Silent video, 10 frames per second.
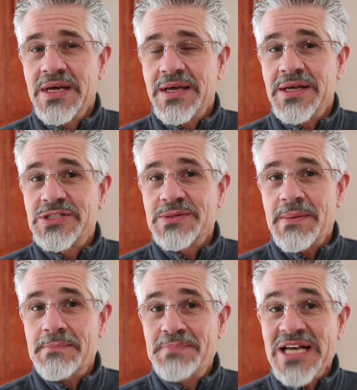It's
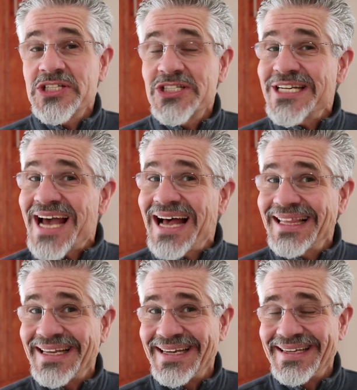
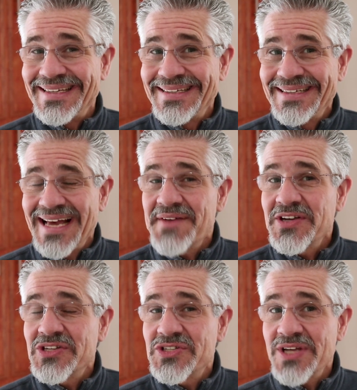bestiality,
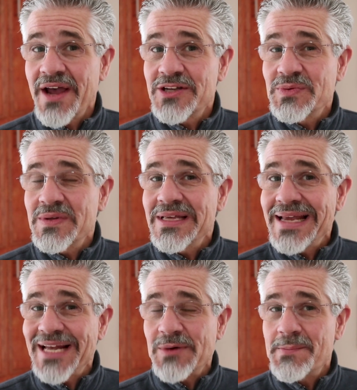having sex with an
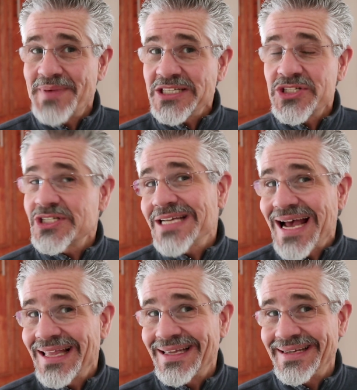animal,
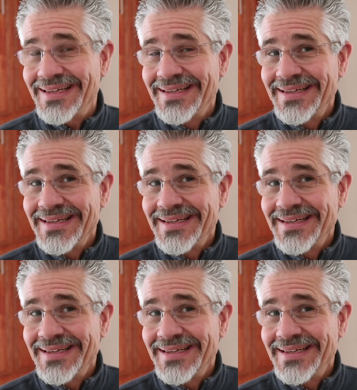bestiality.